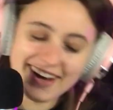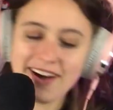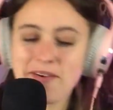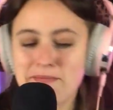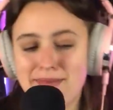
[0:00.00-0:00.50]

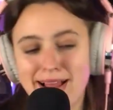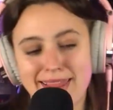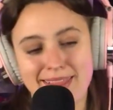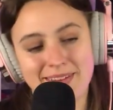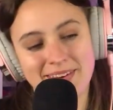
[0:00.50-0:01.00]
Oh my
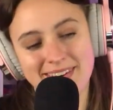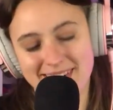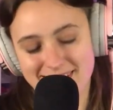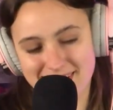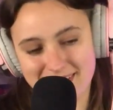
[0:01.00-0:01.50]

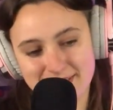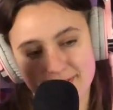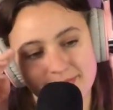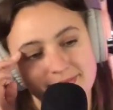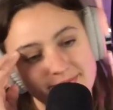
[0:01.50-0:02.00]
lord.
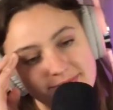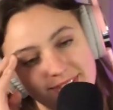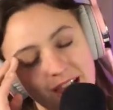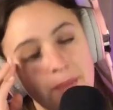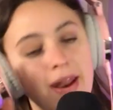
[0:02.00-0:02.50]

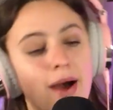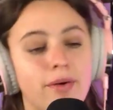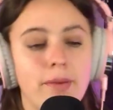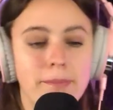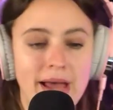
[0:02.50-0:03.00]
Coming out
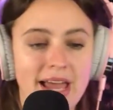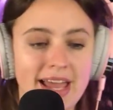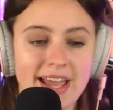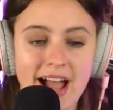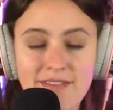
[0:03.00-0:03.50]
with a
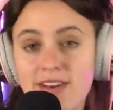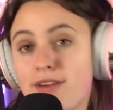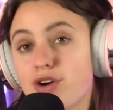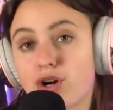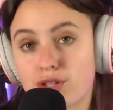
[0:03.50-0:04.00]
bang. I've
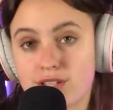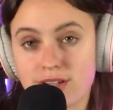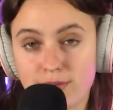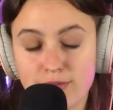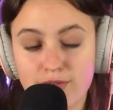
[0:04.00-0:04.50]
never heard the
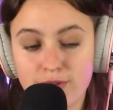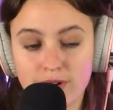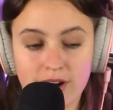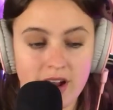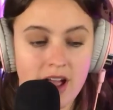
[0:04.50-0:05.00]
song
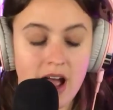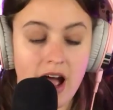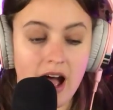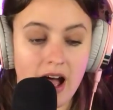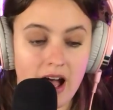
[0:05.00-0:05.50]
before.
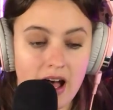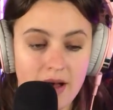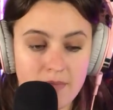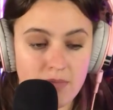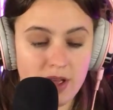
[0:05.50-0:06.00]

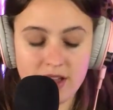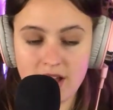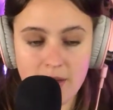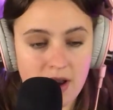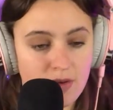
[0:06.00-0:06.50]
Coming
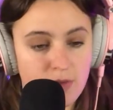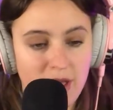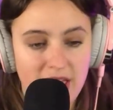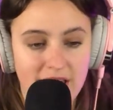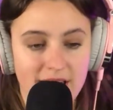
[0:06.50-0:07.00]
out with a bang.